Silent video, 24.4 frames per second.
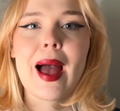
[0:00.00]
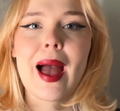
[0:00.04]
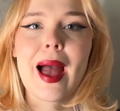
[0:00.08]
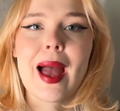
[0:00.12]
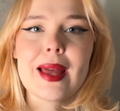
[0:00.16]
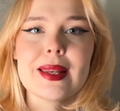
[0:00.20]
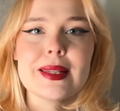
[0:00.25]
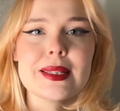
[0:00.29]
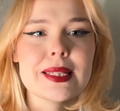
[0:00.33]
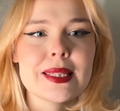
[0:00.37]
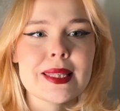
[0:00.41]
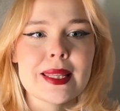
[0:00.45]

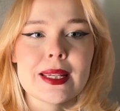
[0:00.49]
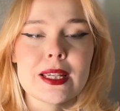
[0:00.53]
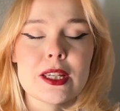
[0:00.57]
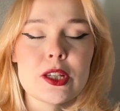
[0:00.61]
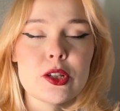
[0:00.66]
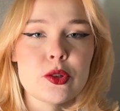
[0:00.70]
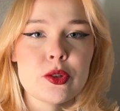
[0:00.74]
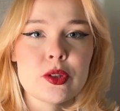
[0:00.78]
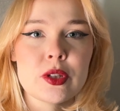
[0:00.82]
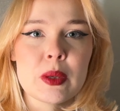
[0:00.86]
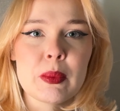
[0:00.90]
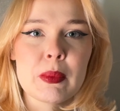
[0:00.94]
And thank
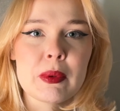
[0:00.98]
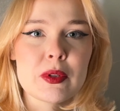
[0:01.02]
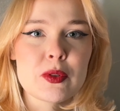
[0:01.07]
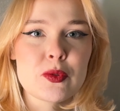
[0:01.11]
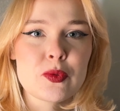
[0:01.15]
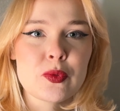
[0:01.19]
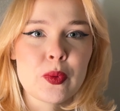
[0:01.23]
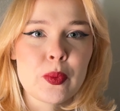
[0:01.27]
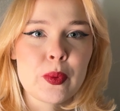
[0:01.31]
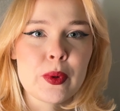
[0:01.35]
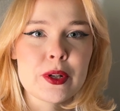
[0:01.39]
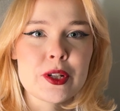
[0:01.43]
you so much
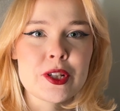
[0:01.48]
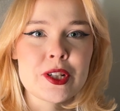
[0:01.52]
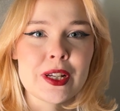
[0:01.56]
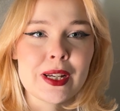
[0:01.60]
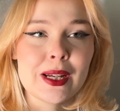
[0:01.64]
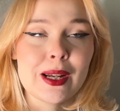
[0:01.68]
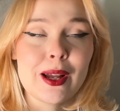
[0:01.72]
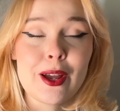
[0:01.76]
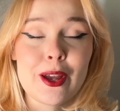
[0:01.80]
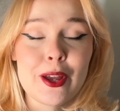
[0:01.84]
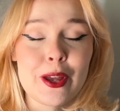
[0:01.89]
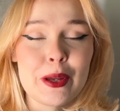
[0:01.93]
for
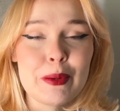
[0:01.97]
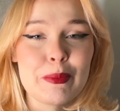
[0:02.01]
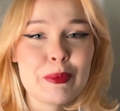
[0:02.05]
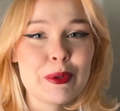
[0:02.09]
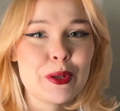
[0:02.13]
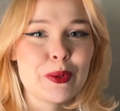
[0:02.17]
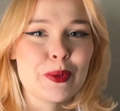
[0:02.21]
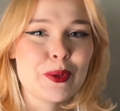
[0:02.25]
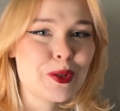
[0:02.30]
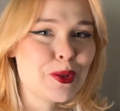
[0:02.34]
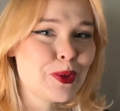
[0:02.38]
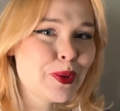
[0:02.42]
watching. I hope you
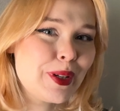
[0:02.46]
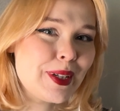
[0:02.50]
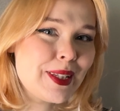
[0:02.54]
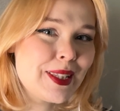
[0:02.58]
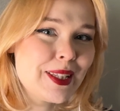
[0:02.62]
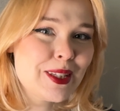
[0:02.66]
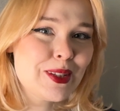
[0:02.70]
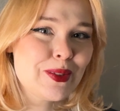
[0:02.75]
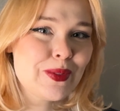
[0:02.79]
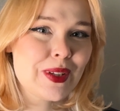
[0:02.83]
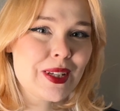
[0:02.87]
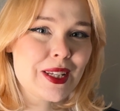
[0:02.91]
enjoyed
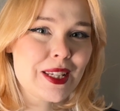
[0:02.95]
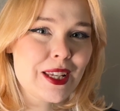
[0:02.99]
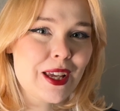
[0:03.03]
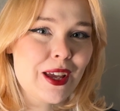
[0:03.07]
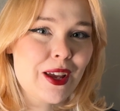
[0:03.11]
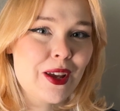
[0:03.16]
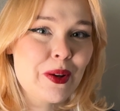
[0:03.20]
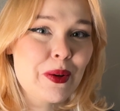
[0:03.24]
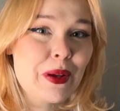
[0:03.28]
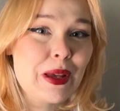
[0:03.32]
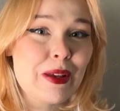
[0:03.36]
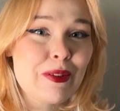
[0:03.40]
this
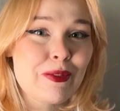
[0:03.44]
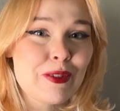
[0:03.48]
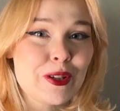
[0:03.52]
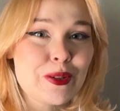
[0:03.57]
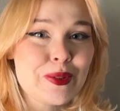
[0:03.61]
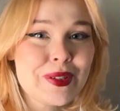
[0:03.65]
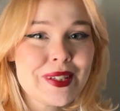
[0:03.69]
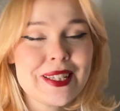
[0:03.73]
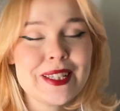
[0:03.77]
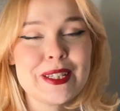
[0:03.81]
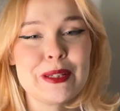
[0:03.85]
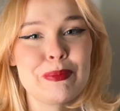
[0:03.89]
video. If you
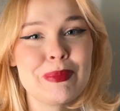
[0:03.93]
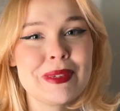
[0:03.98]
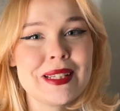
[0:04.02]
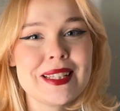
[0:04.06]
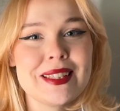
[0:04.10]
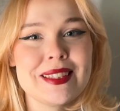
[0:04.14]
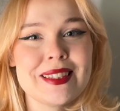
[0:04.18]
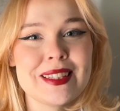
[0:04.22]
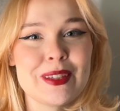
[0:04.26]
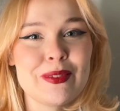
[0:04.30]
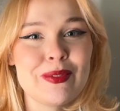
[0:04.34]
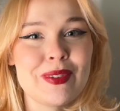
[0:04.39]
did,
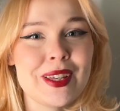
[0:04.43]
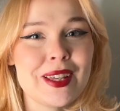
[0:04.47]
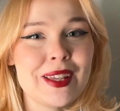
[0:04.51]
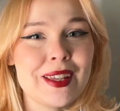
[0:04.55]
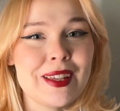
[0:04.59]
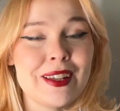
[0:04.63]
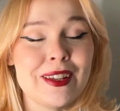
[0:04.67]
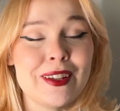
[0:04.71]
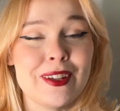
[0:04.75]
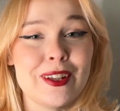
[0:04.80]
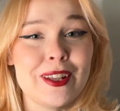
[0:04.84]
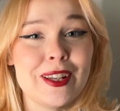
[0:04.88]
please give it
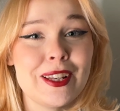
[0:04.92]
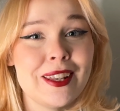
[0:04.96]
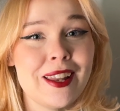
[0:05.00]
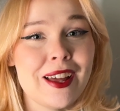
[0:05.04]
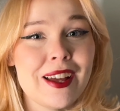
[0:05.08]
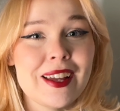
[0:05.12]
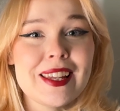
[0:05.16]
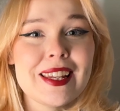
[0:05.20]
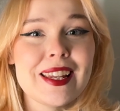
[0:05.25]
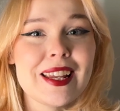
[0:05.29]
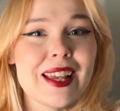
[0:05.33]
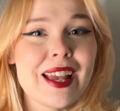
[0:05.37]
a
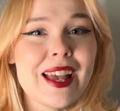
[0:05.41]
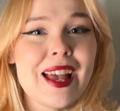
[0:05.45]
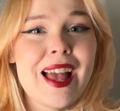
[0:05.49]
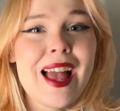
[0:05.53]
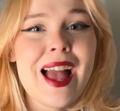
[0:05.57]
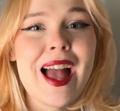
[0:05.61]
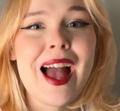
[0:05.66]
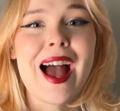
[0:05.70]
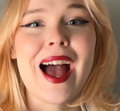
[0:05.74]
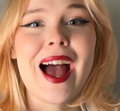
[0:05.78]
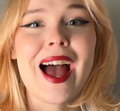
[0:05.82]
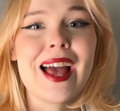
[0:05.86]
like
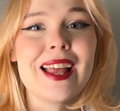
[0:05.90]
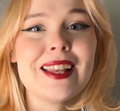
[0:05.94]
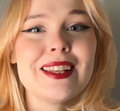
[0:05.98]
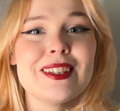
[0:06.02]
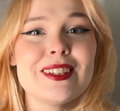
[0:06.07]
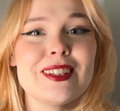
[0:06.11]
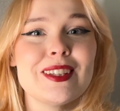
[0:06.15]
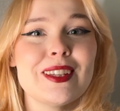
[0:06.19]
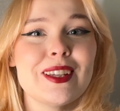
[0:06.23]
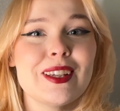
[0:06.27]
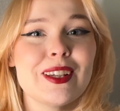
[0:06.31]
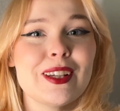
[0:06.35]
and